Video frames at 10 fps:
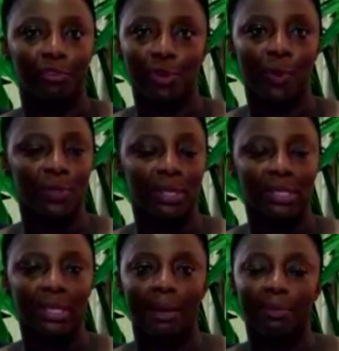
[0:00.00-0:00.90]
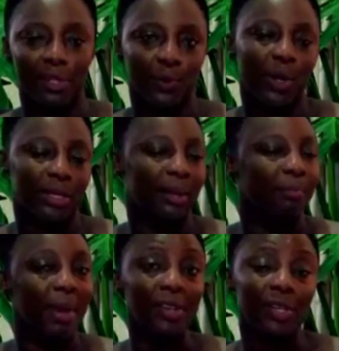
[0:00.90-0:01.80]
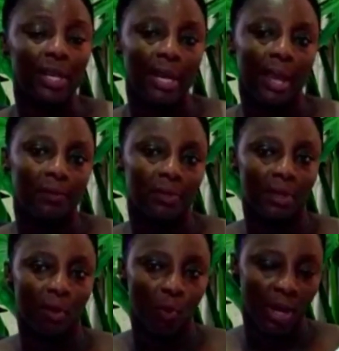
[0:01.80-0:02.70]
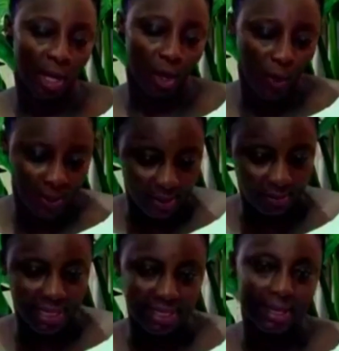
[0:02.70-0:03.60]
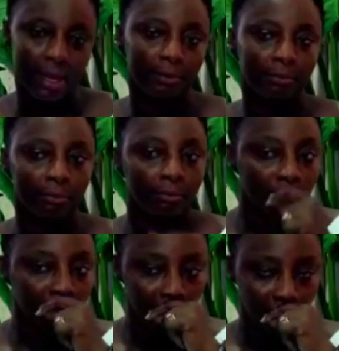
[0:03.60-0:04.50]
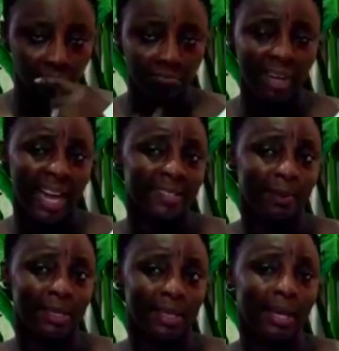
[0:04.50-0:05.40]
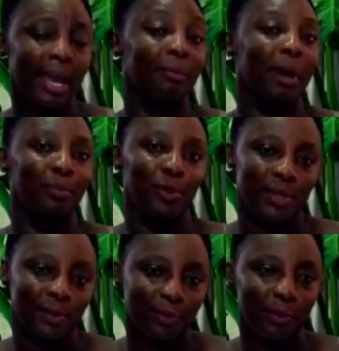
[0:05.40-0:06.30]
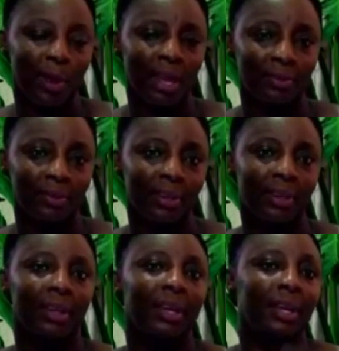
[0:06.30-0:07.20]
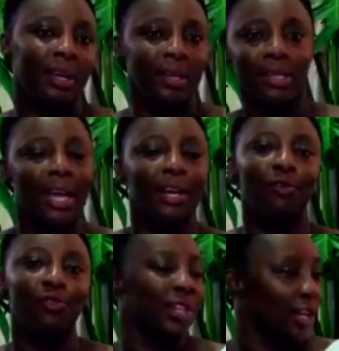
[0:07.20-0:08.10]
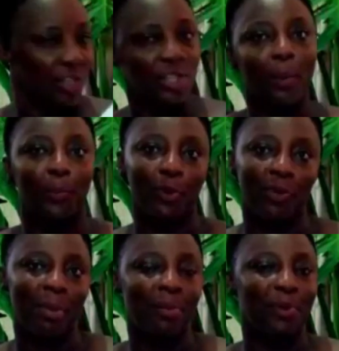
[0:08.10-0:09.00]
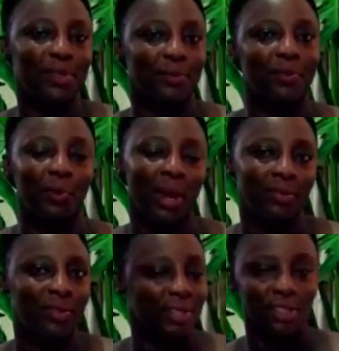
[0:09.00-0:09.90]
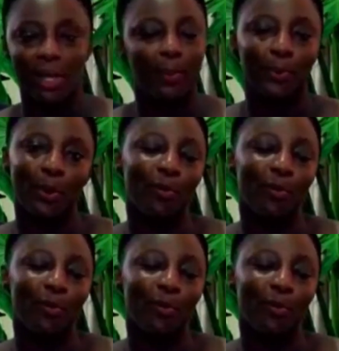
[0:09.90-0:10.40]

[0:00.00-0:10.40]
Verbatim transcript: Josie's name. This is what. Mentioned names. When it got to my turn, my husband said, and my beautiful wife. Then he just jumped over, my beautiful wife. Jumped